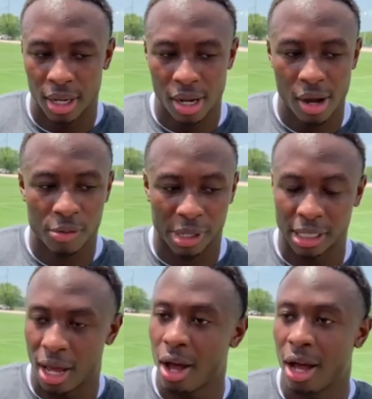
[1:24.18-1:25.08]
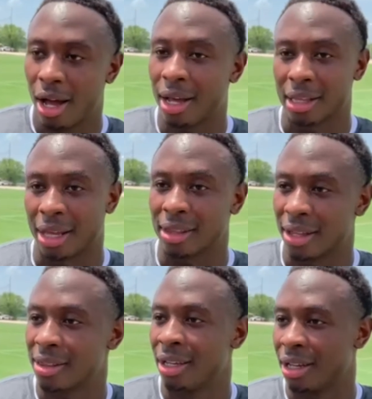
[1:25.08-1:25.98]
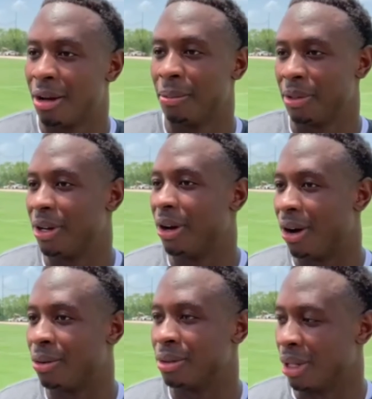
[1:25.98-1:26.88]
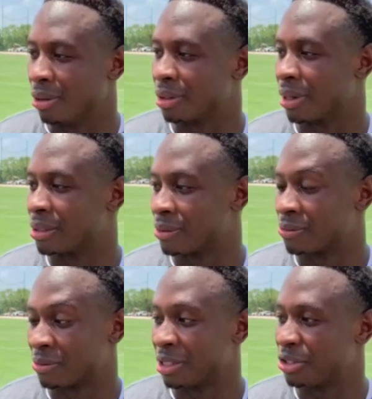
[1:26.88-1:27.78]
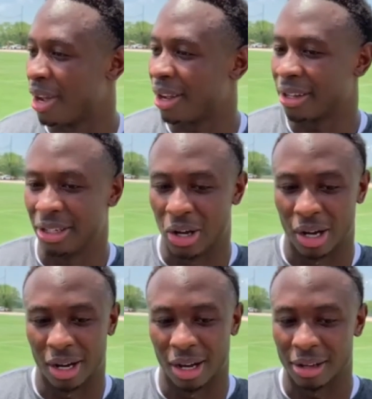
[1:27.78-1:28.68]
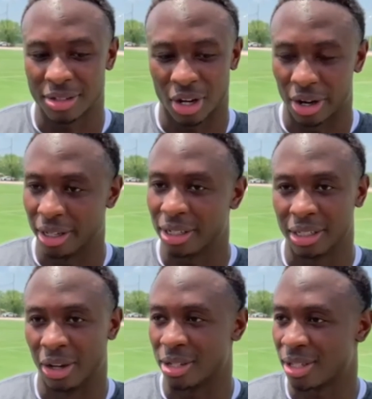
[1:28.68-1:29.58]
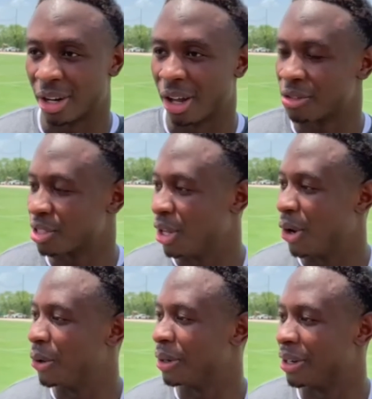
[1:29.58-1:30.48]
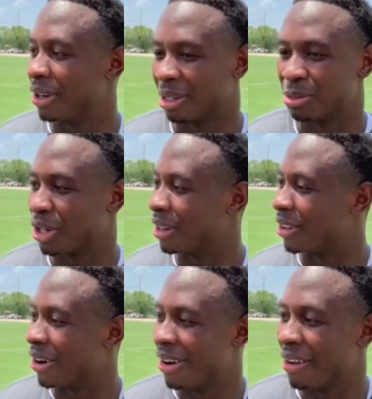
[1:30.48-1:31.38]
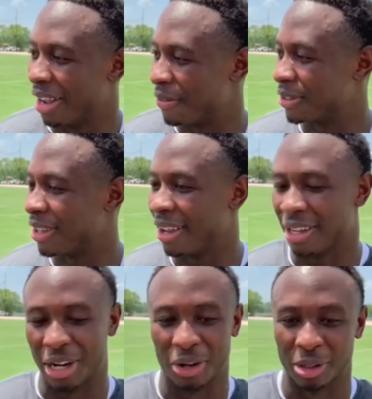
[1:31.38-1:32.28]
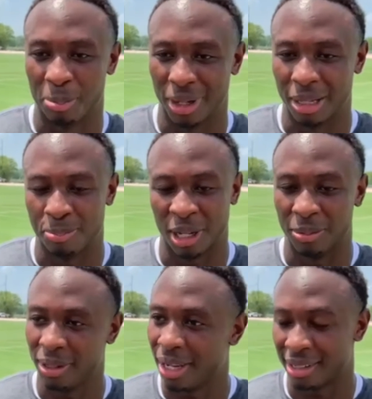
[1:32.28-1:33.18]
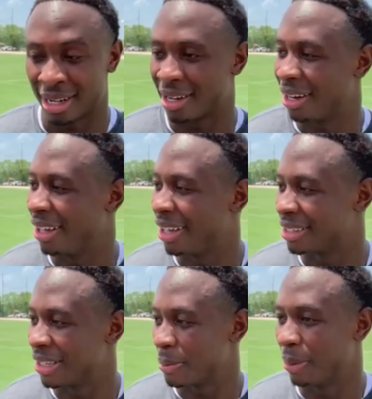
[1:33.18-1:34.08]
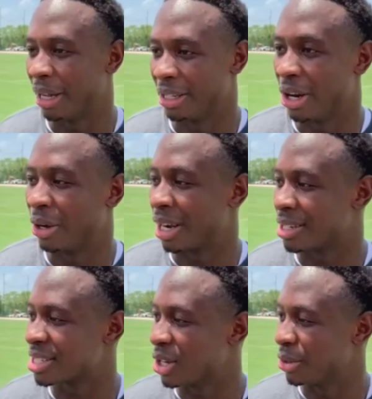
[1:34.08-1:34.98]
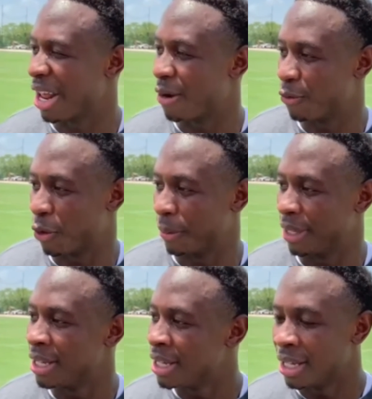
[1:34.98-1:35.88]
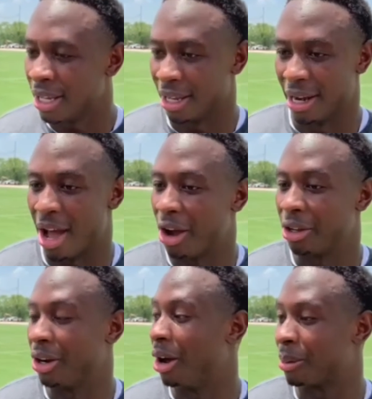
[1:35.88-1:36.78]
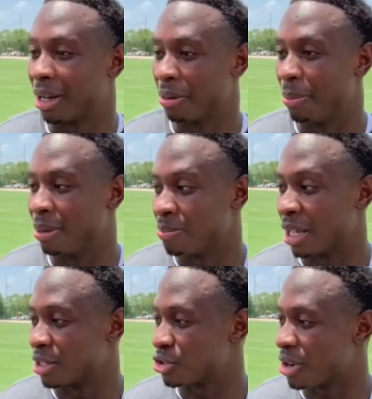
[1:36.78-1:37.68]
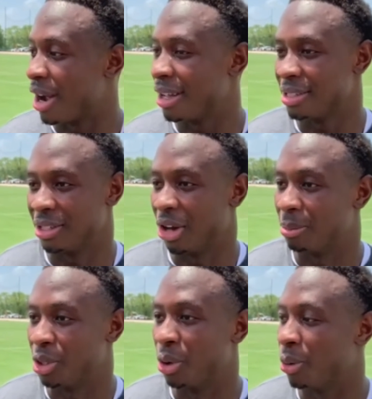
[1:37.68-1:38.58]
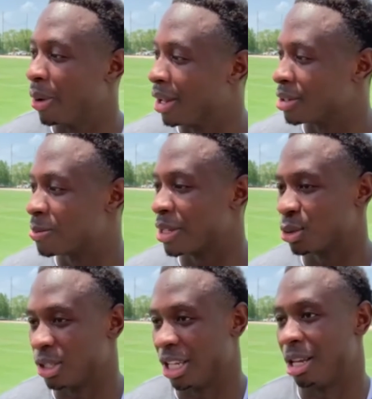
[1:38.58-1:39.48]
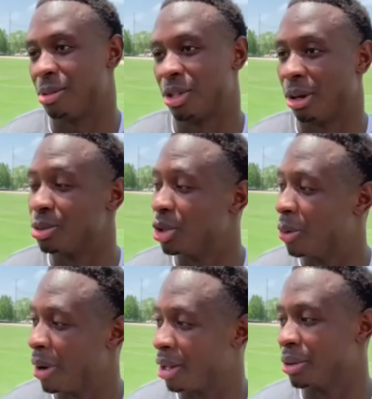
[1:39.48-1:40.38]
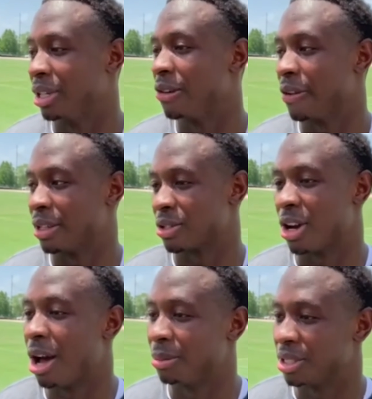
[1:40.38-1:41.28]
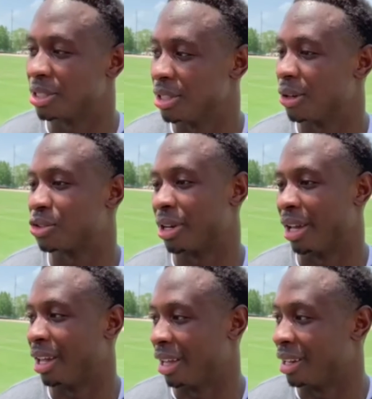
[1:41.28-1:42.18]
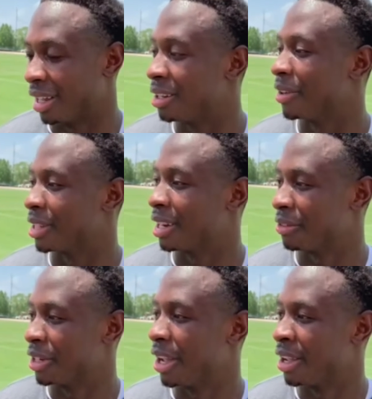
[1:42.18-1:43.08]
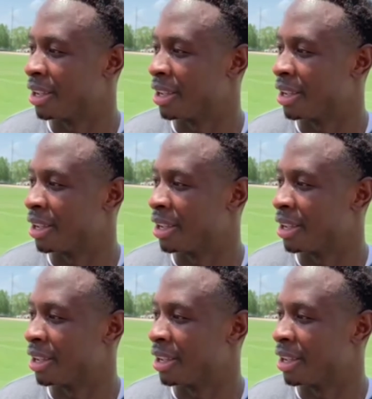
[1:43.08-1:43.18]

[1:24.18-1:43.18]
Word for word: Uh, right now, uh, I, I think I'm, you know, on, on the right, right, right track. You know, I started, you know, started off slow. You know, I'm trying to learn everything. You know, the play playbook got, got kind of hectic, but, you know, it kind of slowed down for me. And now, you know, I'm kind of make, making strides. You know, I'm doing well on special teams. You know, I'm doing well on defense. So now I'm just, you know, trying to ele elevate that every day.